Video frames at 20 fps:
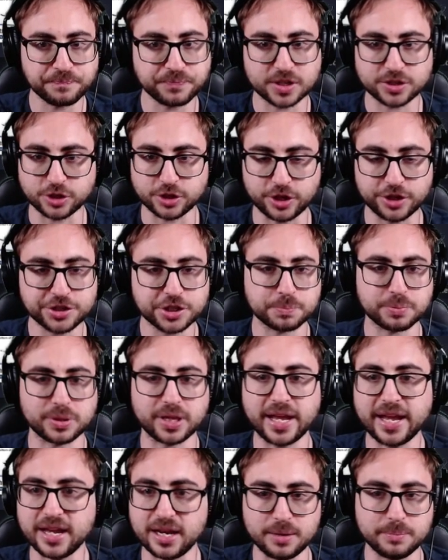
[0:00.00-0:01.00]
so you just play
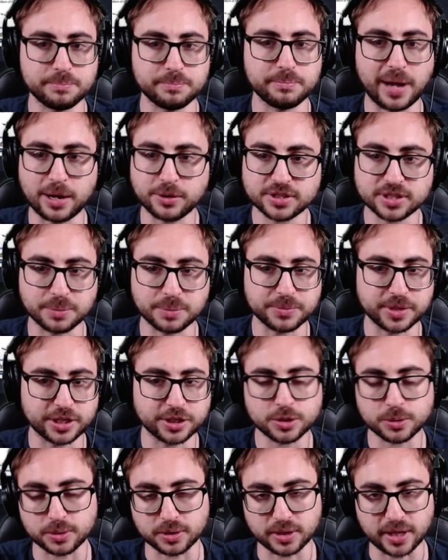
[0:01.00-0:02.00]
it and bounce something
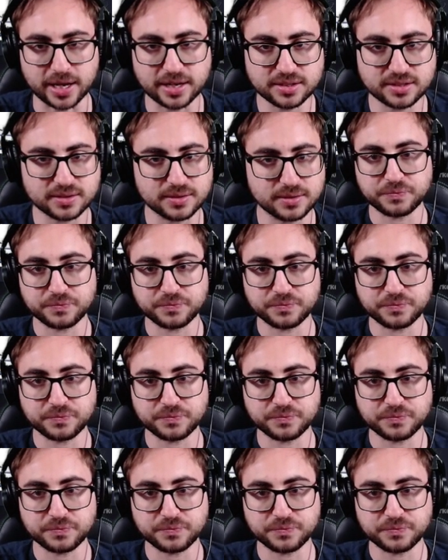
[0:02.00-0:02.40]
2 or less.